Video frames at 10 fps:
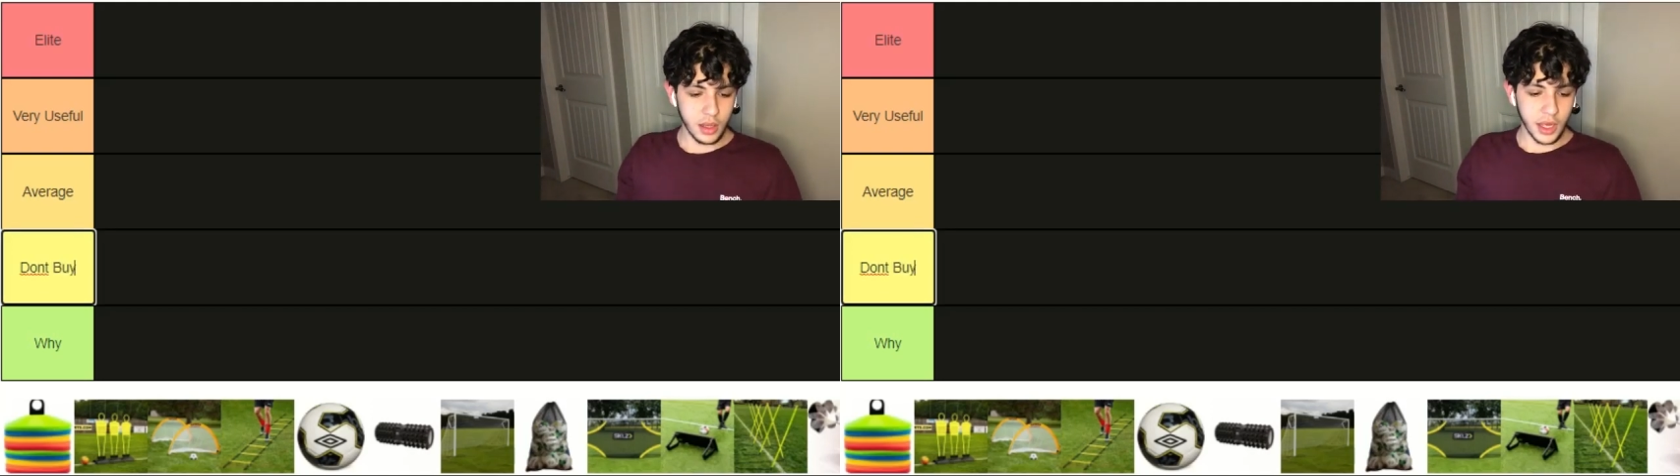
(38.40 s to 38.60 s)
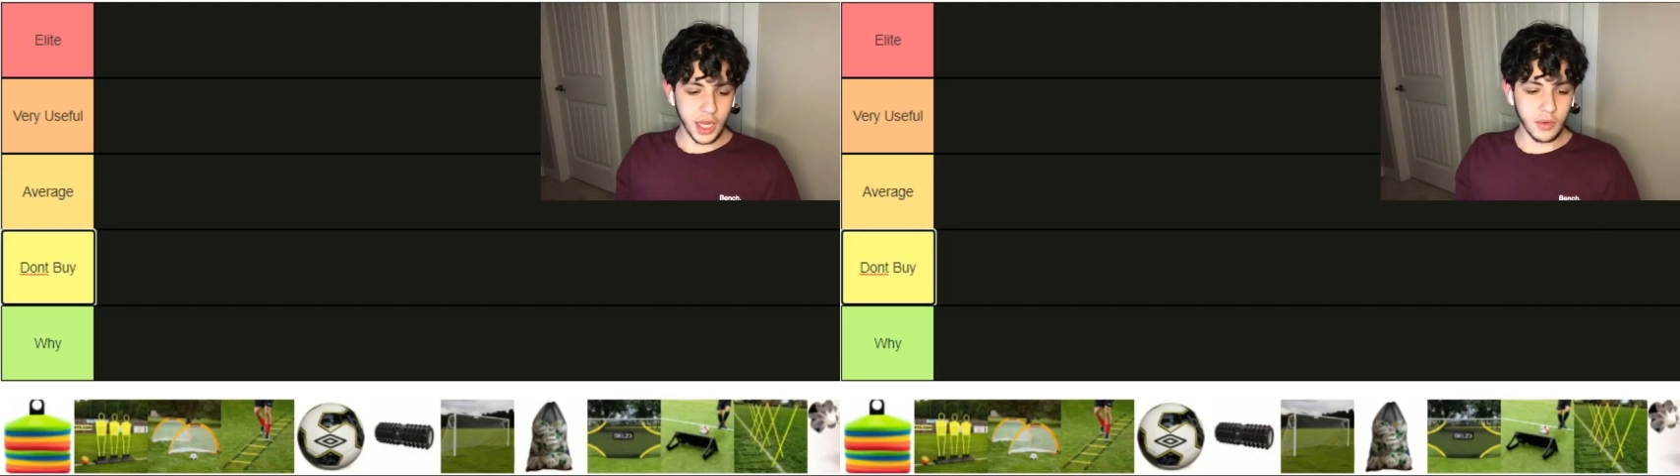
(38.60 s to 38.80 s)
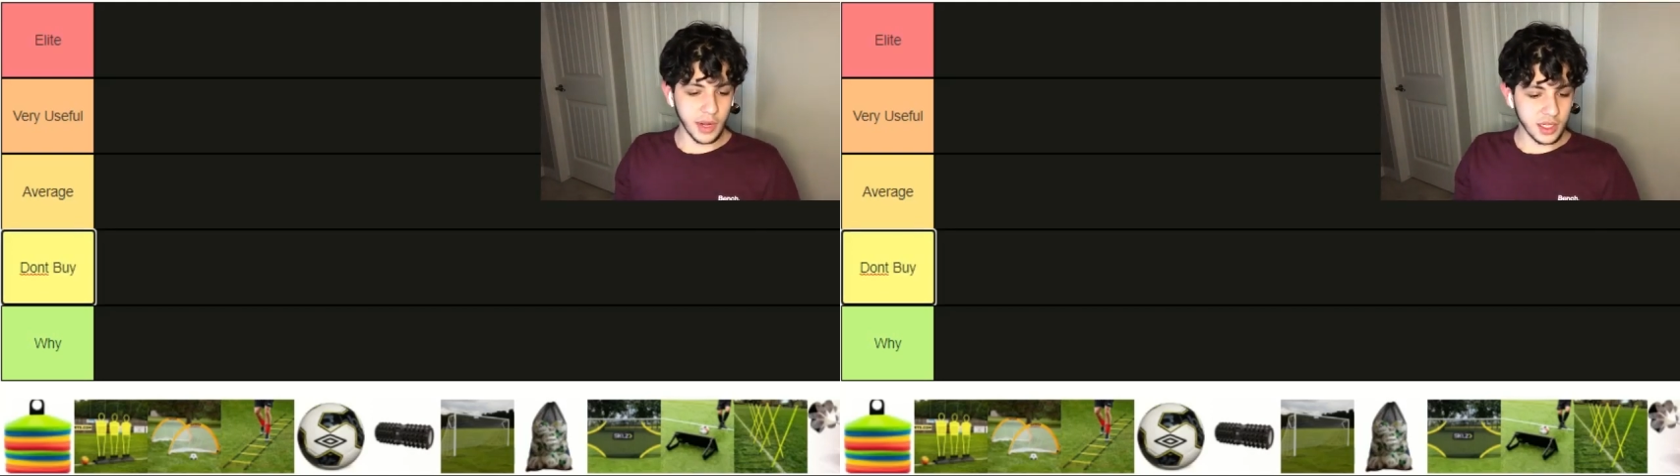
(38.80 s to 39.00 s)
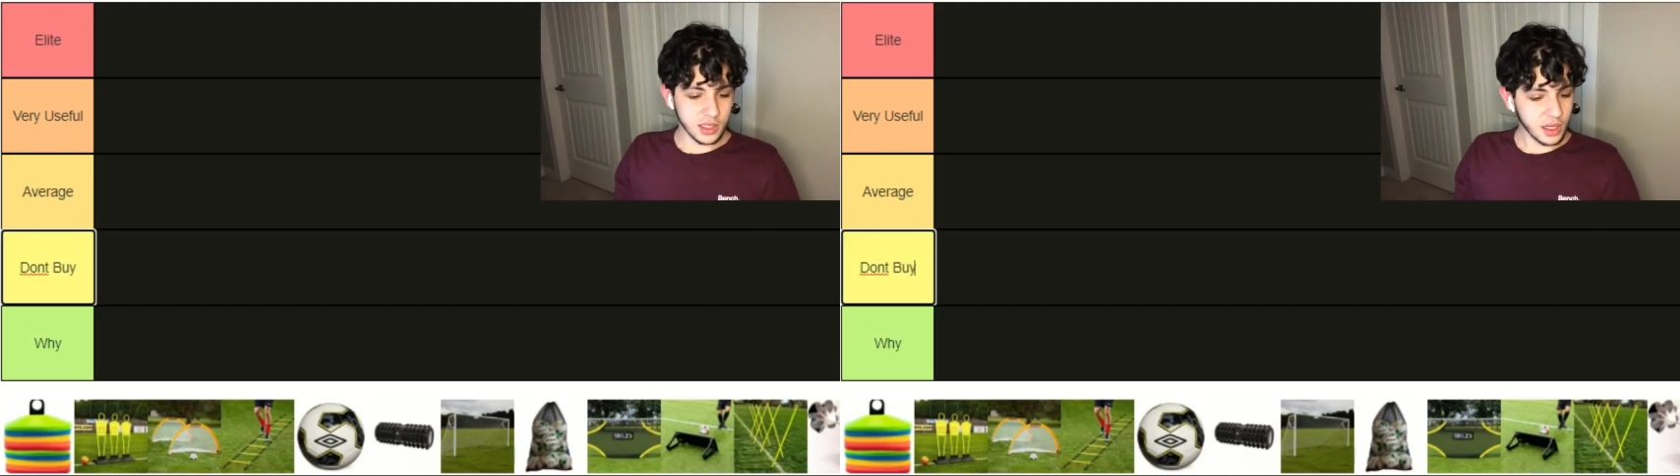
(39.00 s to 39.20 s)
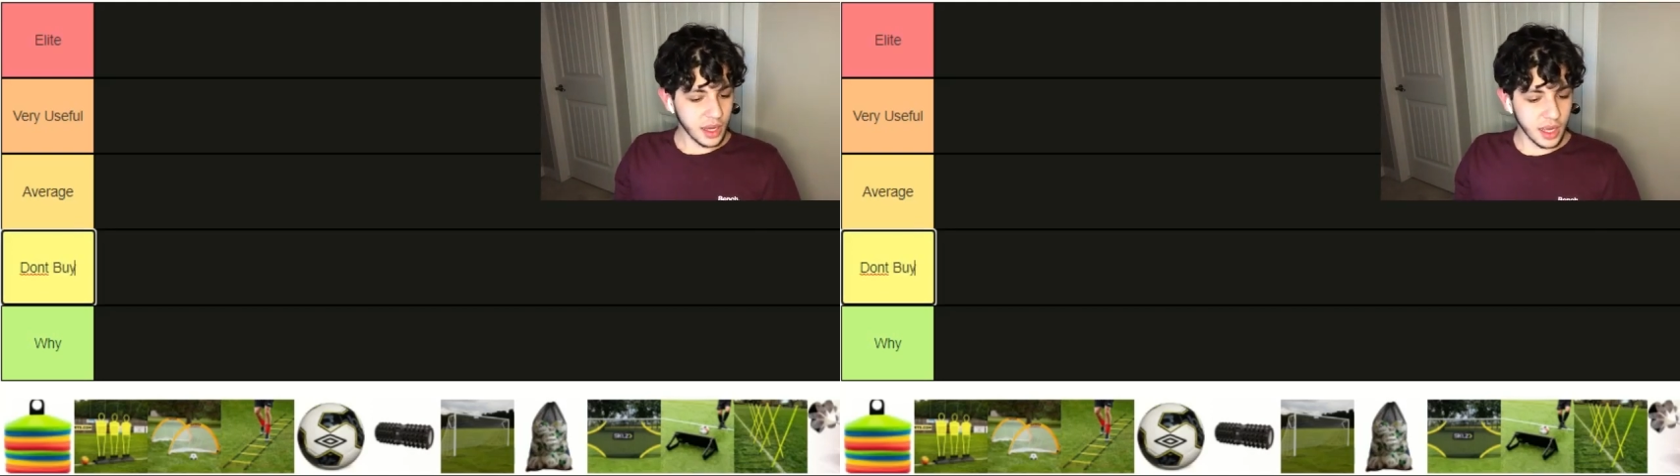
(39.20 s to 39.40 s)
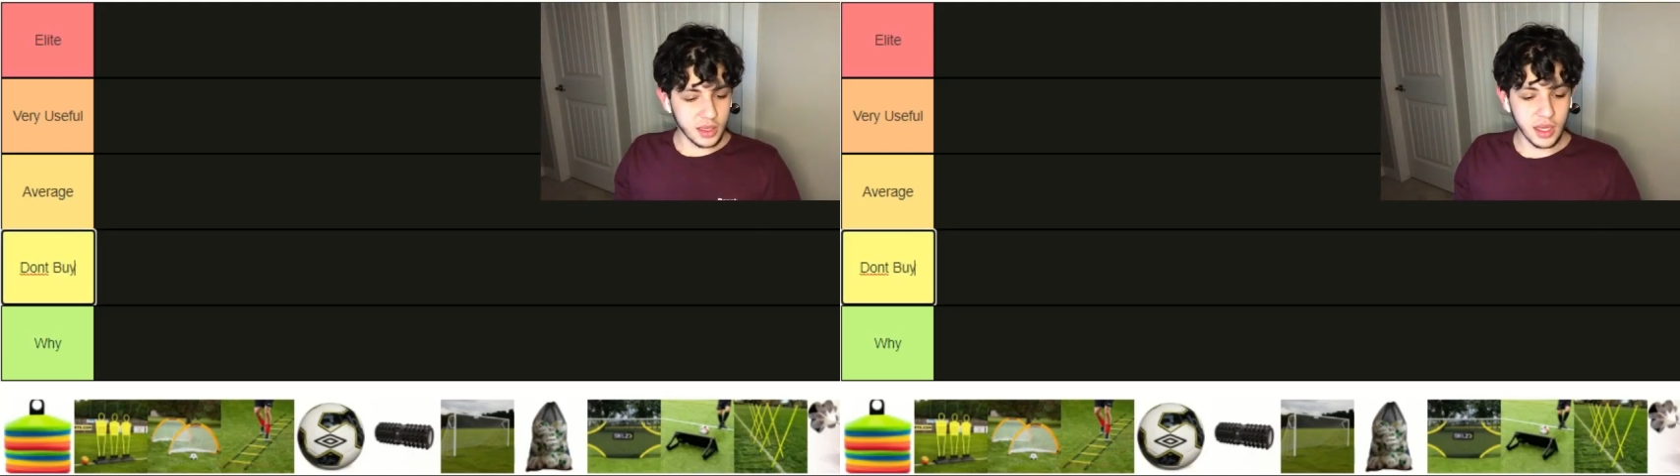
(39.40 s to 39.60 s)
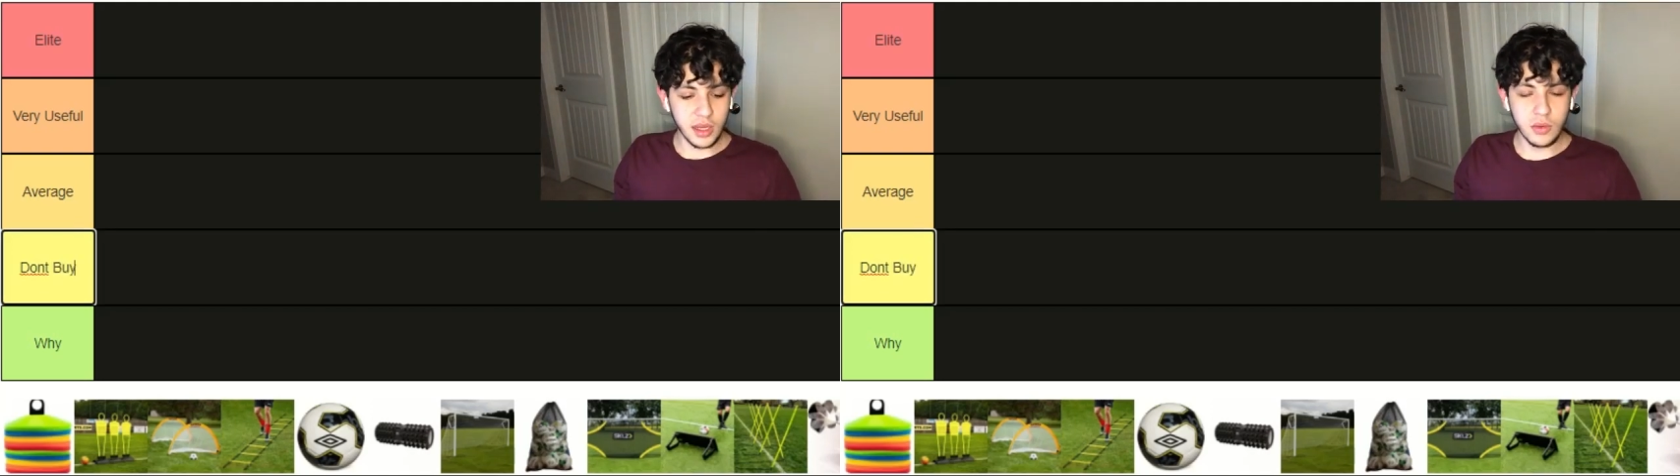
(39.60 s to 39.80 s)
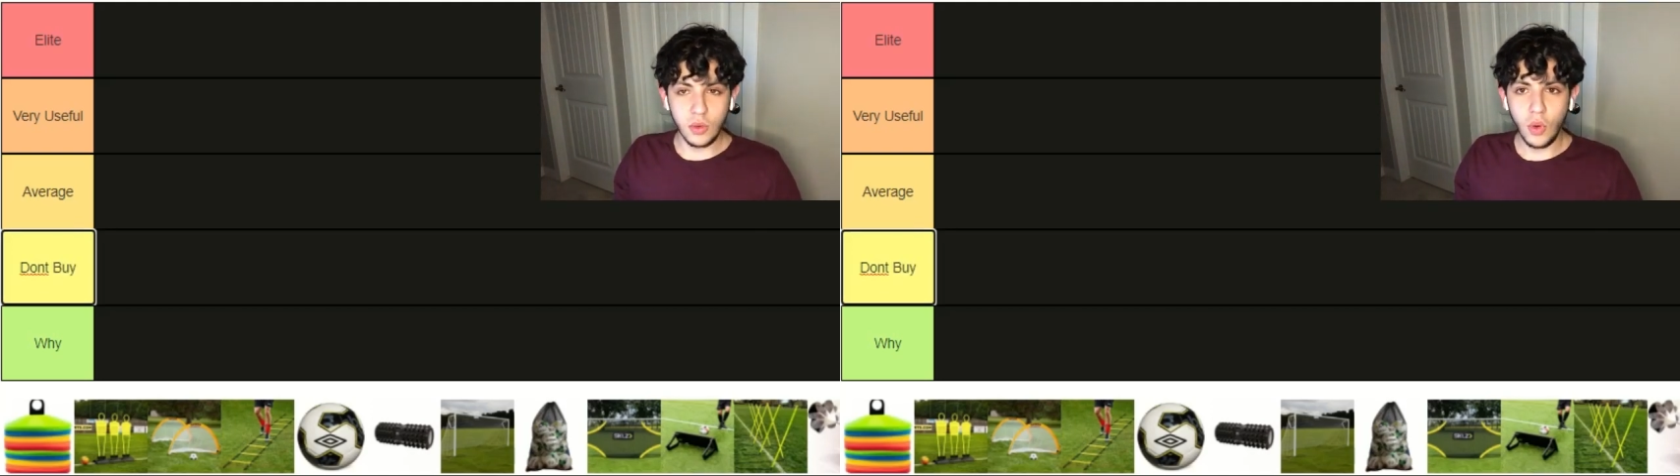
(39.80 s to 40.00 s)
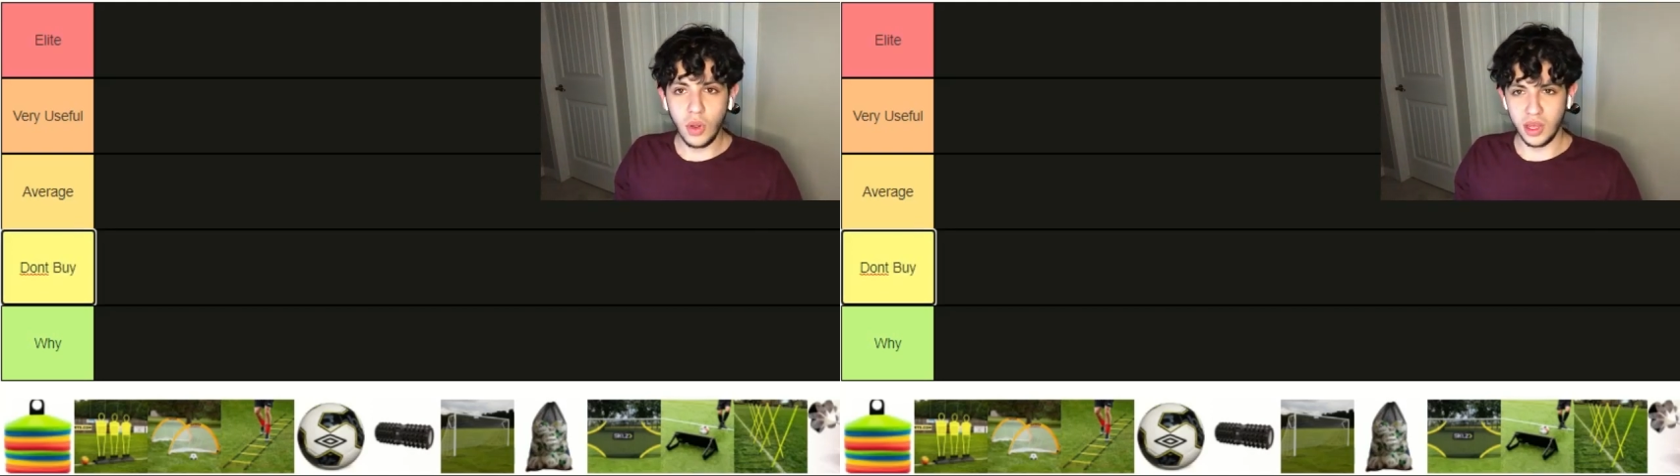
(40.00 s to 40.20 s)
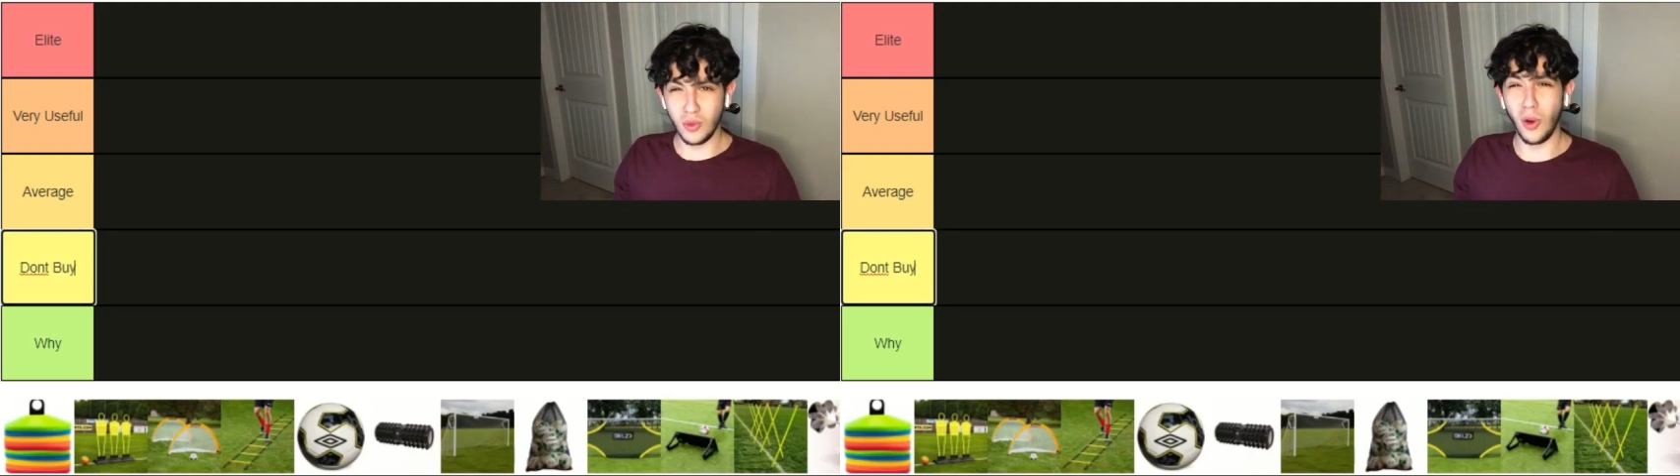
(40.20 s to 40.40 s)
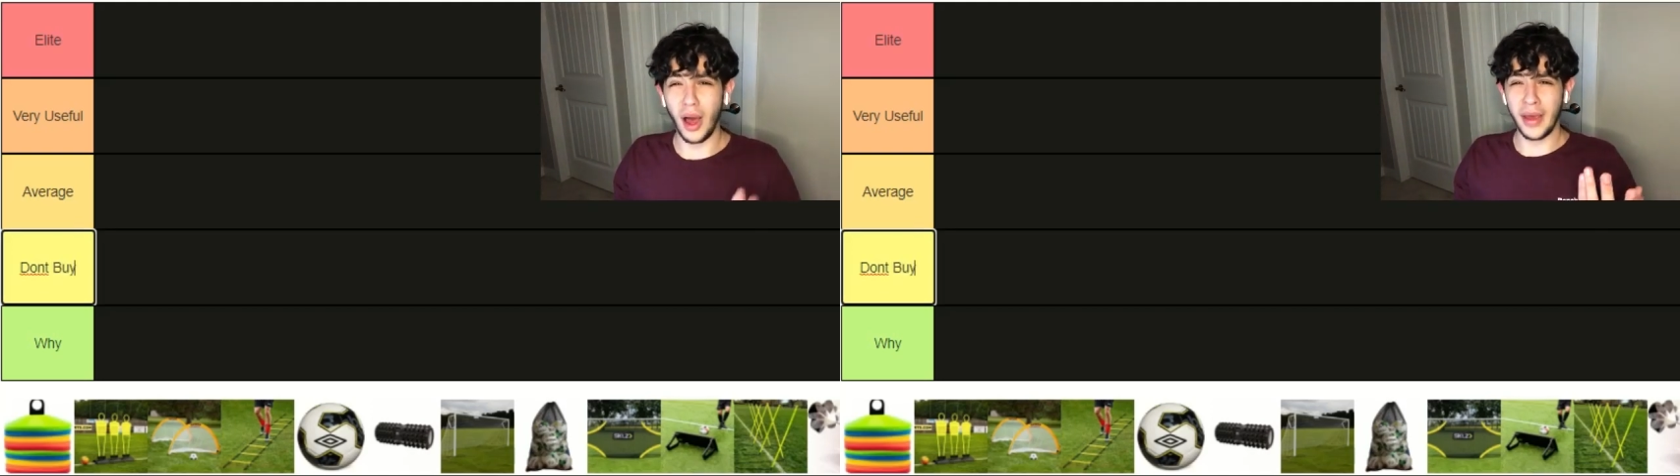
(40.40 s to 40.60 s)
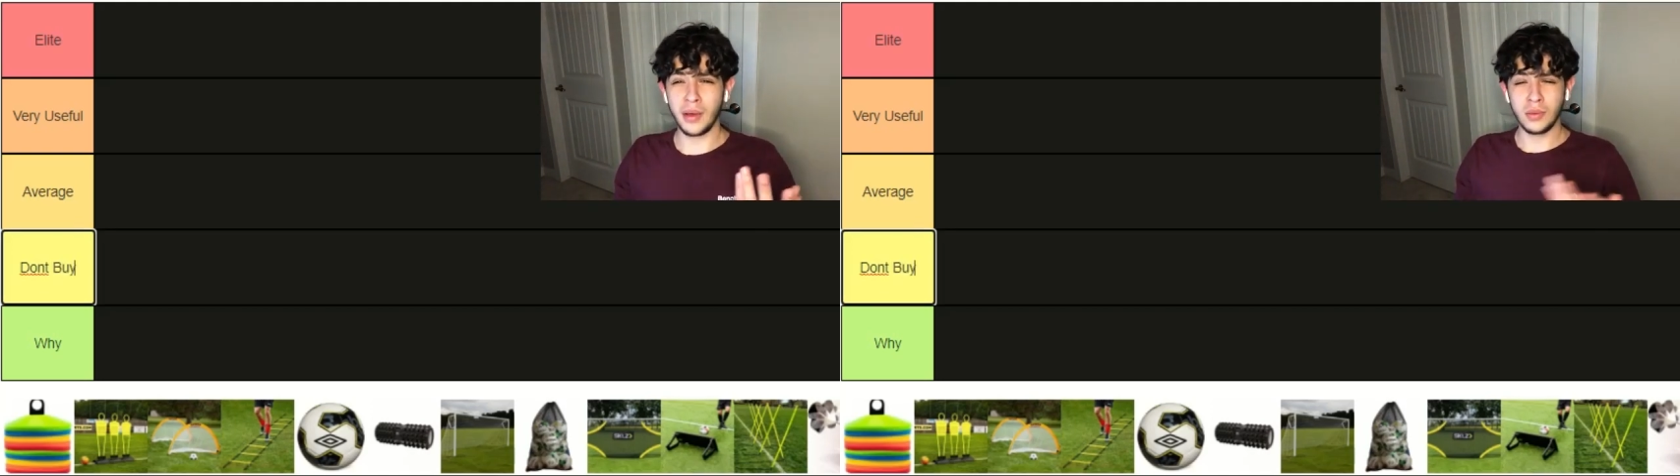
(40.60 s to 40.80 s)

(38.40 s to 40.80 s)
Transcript: Anyways, and then like why?